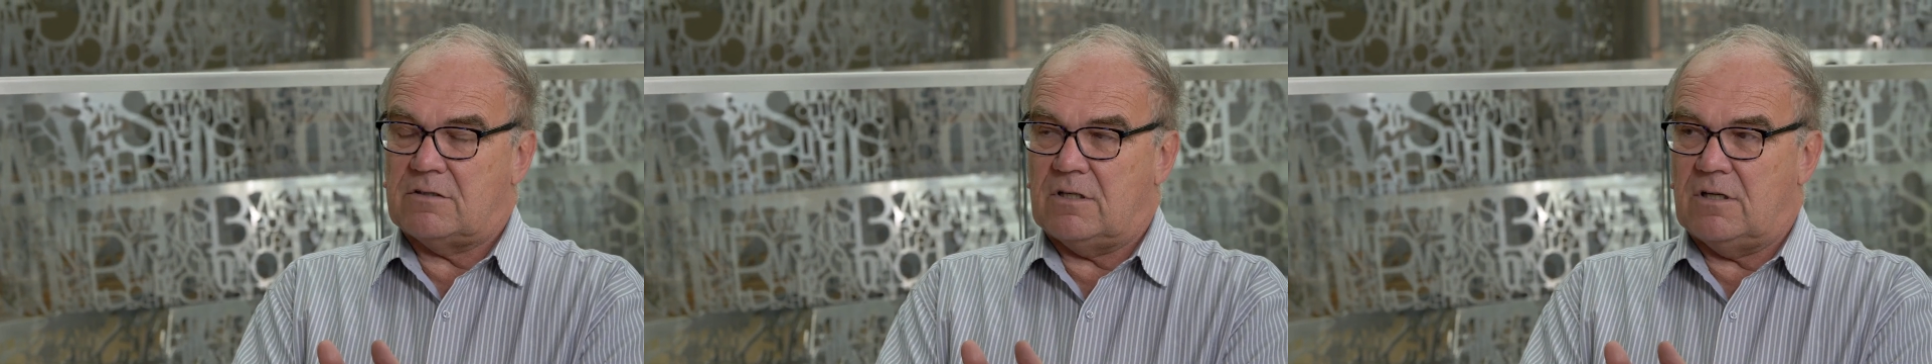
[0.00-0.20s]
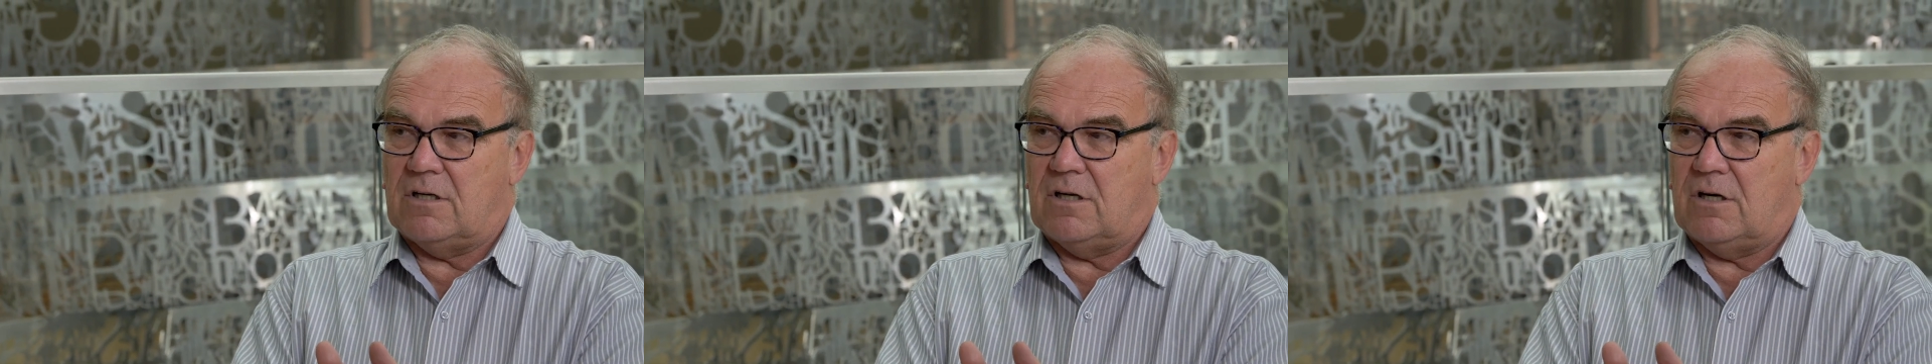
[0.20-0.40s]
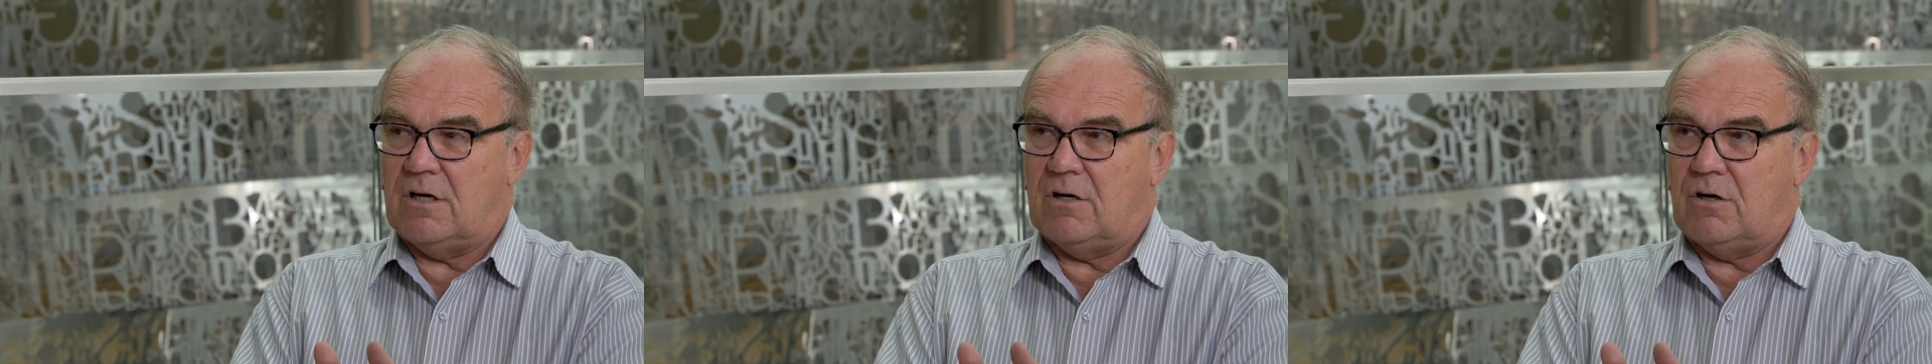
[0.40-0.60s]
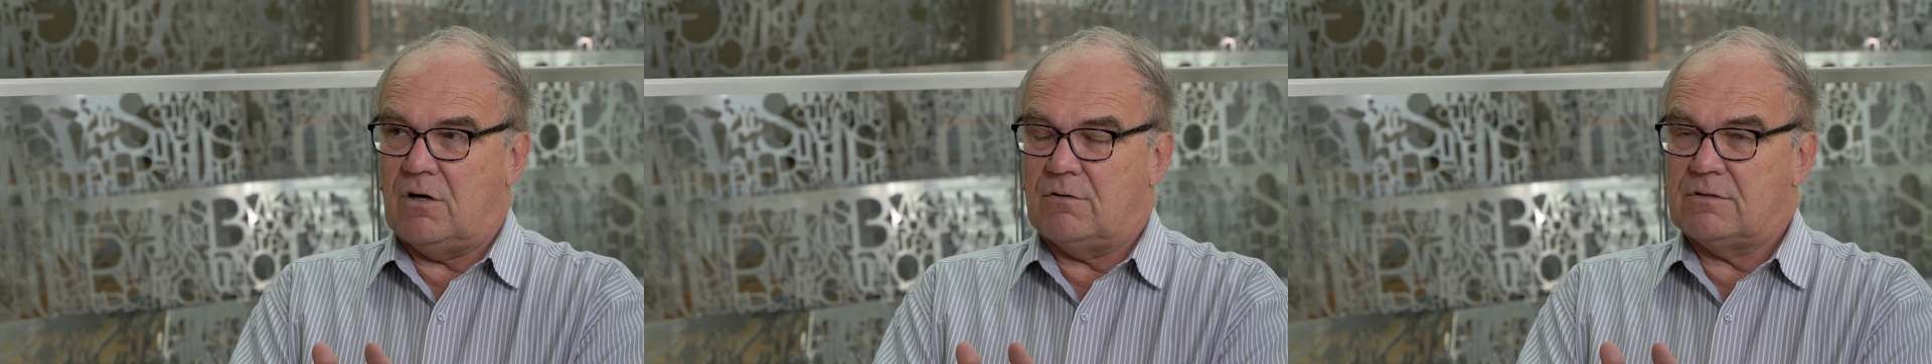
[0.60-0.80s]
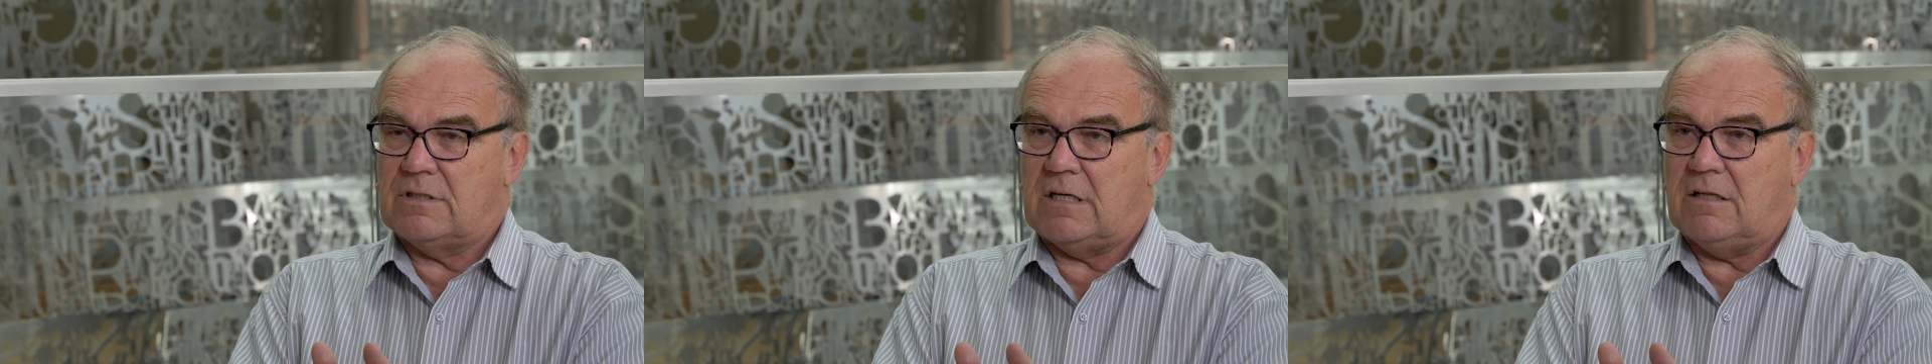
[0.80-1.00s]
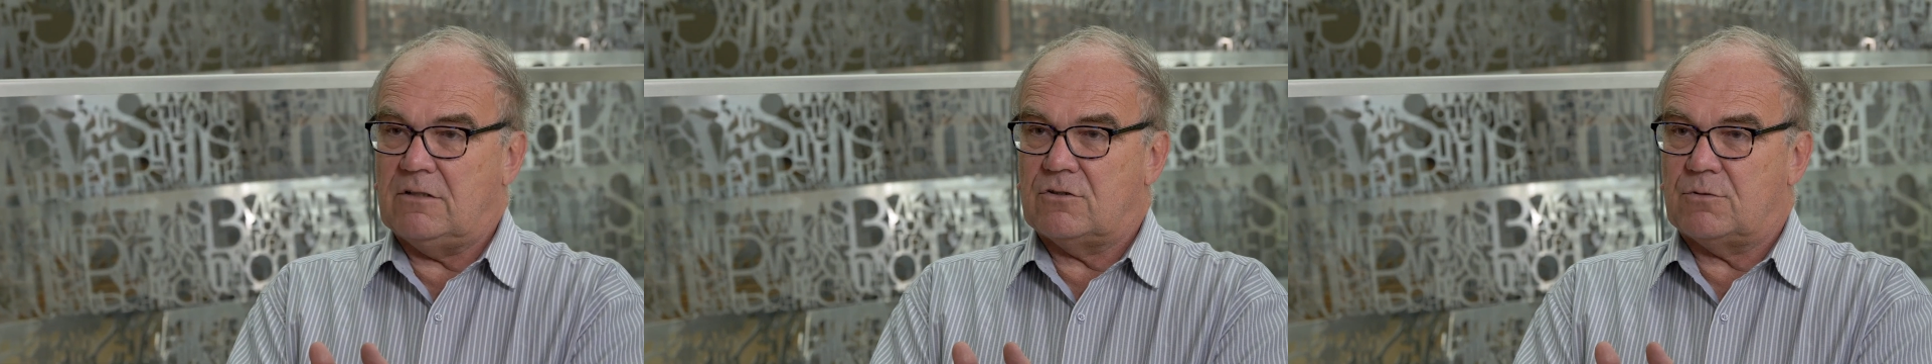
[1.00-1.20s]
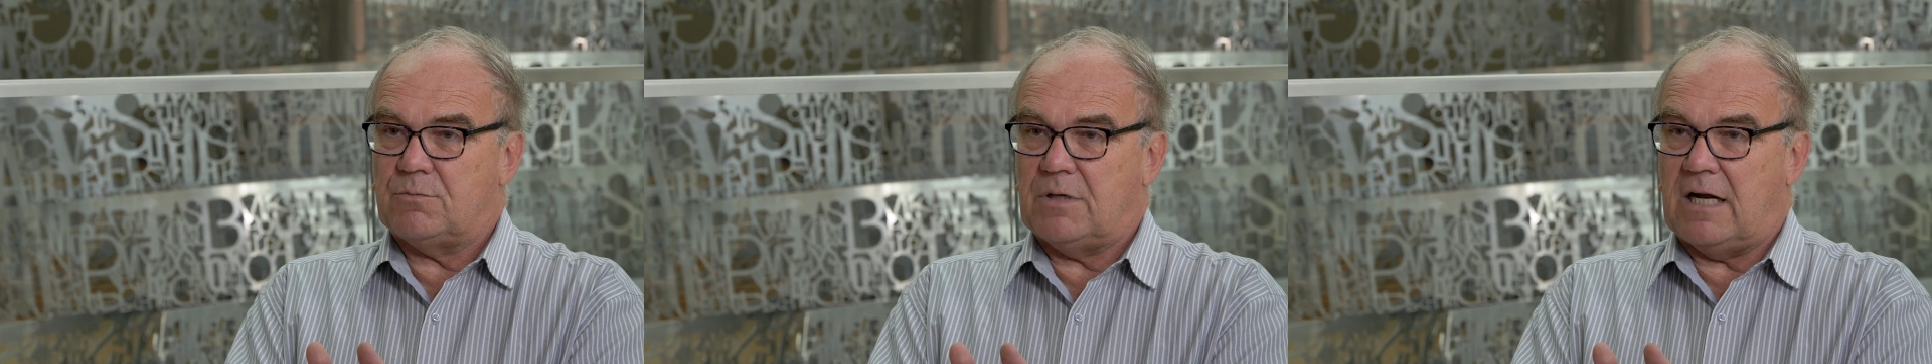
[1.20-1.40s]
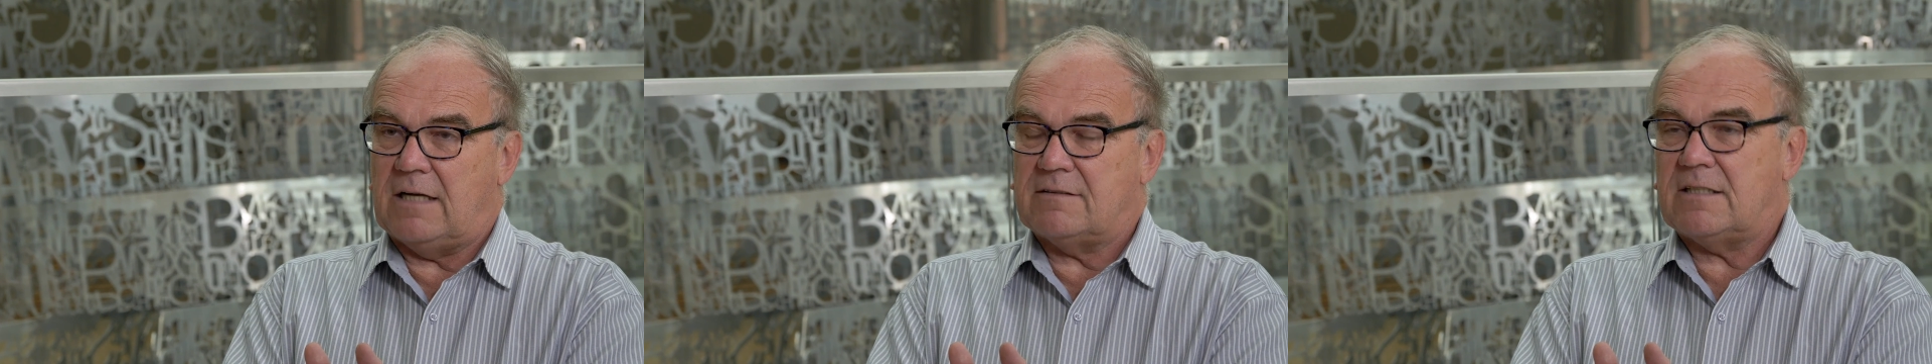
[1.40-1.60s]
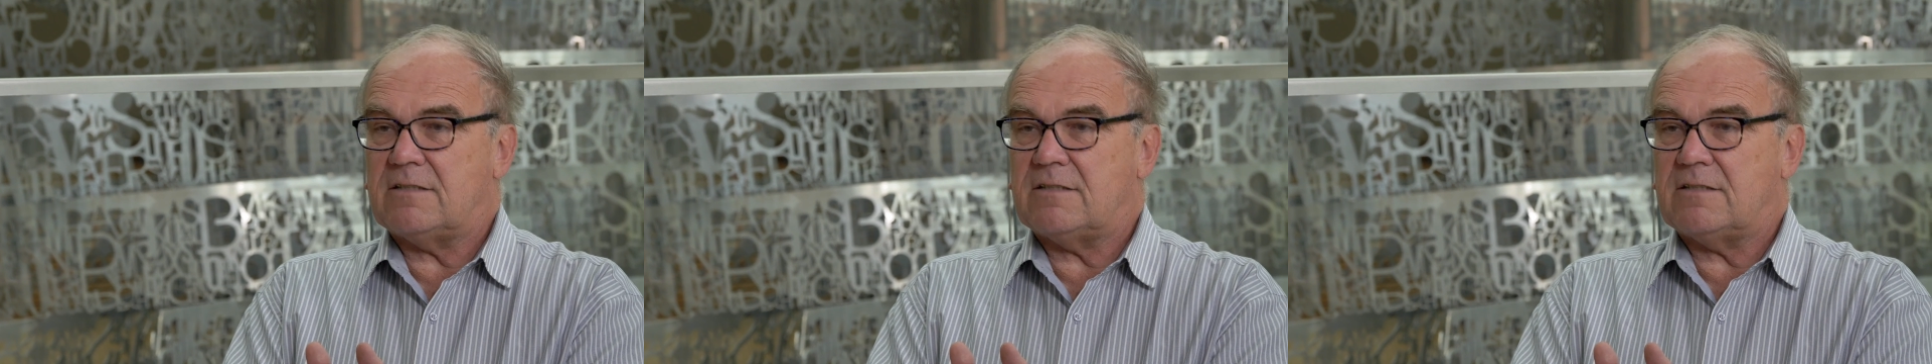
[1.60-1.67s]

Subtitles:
of the enterprise,